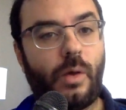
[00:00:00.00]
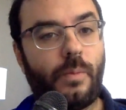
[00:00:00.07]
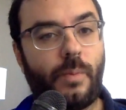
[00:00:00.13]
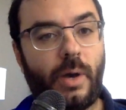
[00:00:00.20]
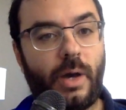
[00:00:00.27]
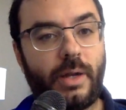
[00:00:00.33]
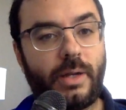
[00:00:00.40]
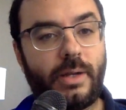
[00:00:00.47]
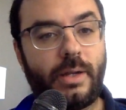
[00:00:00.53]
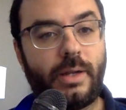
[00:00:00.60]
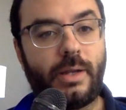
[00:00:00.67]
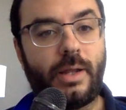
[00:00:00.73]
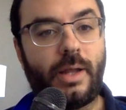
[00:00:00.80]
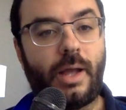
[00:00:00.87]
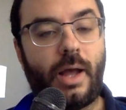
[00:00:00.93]
But
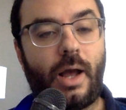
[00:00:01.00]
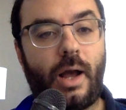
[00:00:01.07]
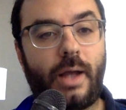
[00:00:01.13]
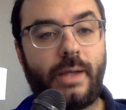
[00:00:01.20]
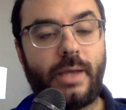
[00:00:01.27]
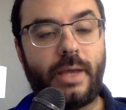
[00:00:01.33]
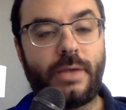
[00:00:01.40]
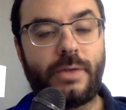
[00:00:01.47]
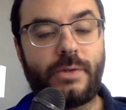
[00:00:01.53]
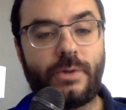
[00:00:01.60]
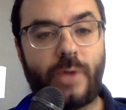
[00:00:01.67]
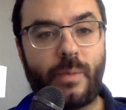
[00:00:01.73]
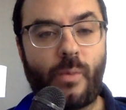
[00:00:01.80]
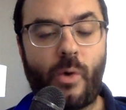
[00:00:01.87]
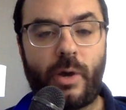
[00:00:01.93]

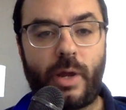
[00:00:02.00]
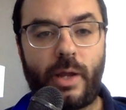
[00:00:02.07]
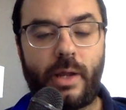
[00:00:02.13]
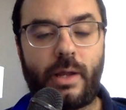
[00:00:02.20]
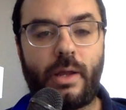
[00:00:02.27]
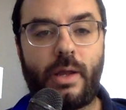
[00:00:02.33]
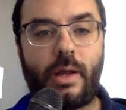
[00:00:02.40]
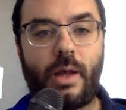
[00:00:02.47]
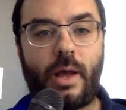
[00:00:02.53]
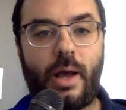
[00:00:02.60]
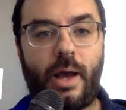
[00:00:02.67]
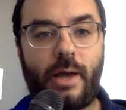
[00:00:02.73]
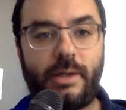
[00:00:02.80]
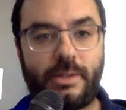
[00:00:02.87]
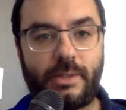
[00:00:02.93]
yesterday morning,
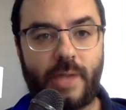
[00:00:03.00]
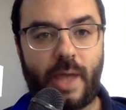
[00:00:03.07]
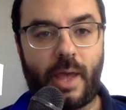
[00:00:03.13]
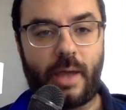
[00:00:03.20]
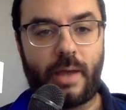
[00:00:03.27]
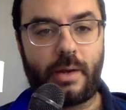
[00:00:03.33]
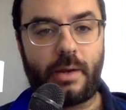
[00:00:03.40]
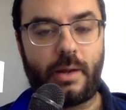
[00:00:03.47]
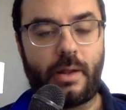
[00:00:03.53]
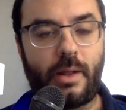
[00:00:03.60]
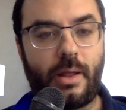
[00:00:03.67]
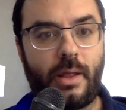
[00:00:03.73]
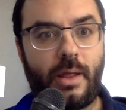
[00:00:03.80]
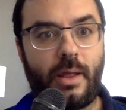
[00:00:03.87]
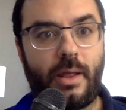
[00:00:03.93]
I said
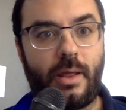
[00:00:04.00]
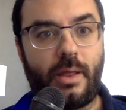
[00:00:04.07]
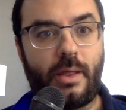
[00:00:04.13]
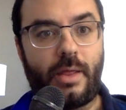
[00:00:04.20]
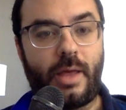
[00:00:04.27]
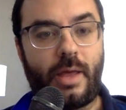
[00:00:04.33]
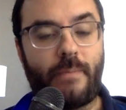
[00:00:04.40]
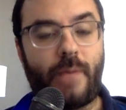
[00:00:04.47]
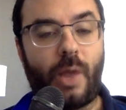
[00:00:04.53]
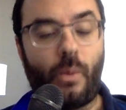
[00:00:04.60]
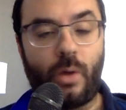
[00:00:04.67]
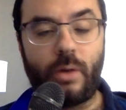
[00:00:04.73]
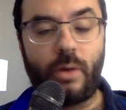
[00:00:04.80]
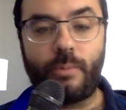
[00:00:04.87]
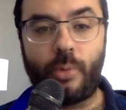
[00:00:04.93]
that my
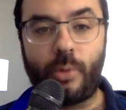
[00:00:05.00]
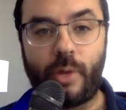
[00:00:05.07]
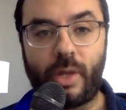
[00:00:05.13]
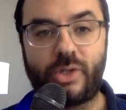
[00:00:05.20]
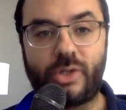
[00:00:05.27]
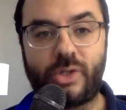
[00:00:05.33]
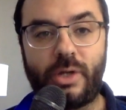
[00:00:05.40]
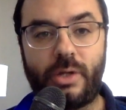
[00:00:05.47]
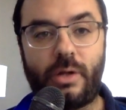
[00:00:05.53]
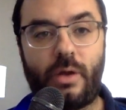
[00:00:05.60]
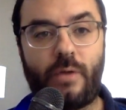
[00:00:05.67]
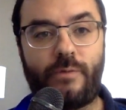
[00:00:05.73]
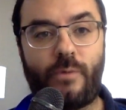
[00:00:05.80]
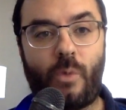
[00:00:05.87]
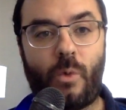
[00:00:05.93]
one prediction
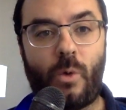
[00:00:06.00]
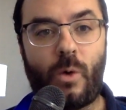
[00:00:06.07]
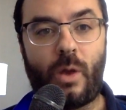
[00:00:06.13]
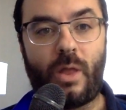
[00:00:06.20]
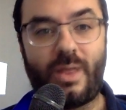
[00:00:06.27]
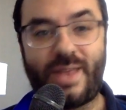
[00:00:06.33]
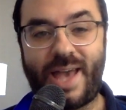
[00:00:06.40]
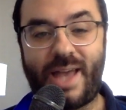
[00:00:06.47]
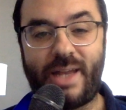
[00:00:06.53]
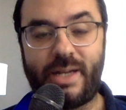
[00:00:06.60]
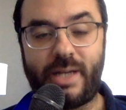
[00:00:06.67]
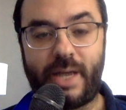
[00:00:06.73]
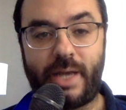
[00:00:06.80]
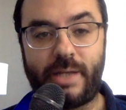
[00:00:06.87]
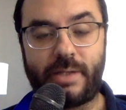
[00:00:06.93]
for that
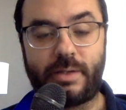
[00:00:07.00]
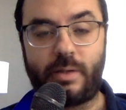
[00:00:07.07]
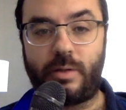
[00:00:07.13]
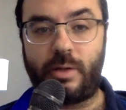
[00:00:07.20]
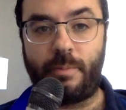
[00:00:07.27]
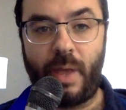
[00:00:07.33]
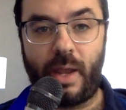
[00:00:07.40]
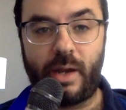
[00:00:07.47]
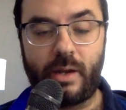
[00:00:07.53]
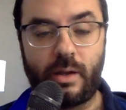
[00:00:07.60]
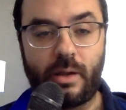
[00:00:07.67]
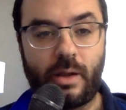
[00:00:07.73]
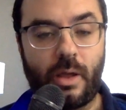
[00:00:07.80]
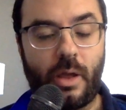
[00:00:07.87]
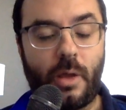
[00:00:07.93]
night's
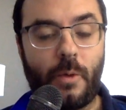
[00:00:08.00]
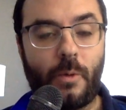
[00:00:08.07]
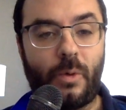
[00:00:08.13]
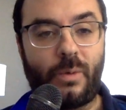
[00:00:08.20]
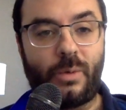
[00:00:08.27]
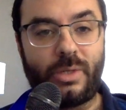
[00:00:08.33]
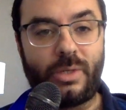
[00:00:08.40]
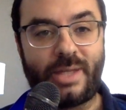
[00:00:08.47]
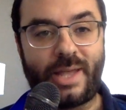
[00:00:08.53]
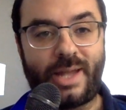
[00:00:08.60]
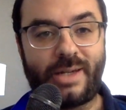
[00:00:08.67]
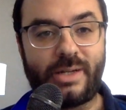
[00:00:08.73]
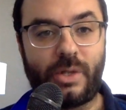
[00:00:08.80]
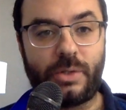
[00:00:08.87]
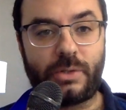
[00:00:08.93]
debate was
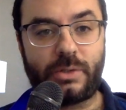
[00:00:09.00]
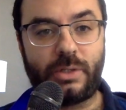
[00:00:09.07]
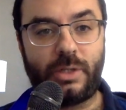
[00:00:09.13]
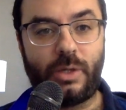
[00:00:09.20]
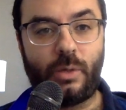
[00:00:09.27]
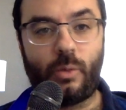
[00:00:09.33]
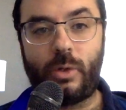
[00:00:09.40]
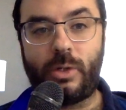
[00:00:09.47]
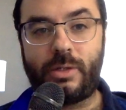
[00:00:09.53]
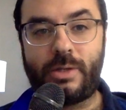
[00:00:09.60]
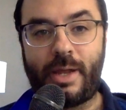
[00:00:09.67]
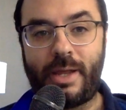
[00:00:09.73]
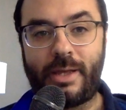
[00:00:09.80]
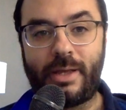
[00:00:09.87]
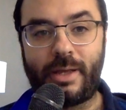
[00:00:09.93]
that Tulsi would
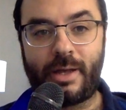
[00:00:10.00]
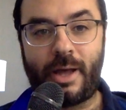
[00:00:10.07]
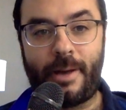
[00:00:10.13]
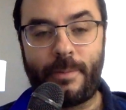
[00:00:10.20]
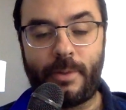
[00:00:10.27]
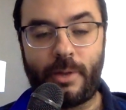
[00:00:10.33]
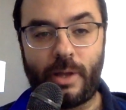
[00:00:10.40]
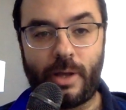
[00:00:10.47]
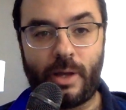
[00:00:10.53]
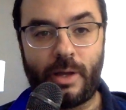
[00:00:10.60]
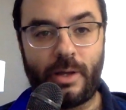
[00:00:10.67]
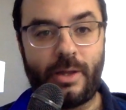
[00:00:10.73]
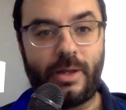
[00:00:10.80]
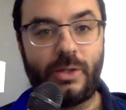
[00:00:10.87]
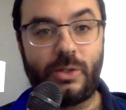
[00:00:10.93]
take
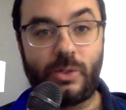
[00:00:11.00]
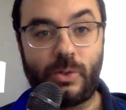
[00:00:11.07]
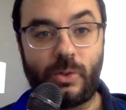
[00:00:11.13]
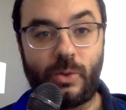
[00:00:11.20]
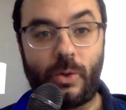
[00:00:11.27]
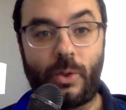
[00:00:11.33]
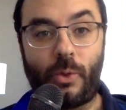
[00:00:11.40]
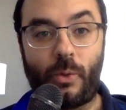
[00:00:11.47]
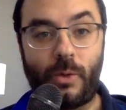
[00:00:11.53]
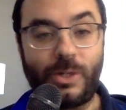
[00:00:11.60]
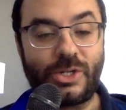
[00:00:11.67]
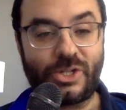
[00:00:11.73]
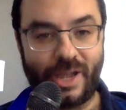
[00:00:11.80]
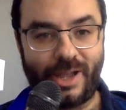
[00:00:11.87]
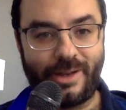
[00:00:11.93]
Kamala to the
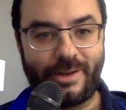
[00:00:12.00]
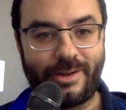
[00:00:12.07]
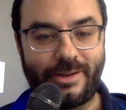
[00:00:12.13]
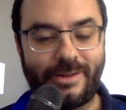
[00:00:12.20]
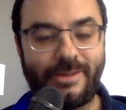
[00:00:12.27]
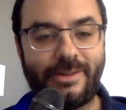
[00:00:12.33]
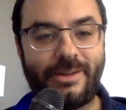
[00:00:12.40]
woodshed.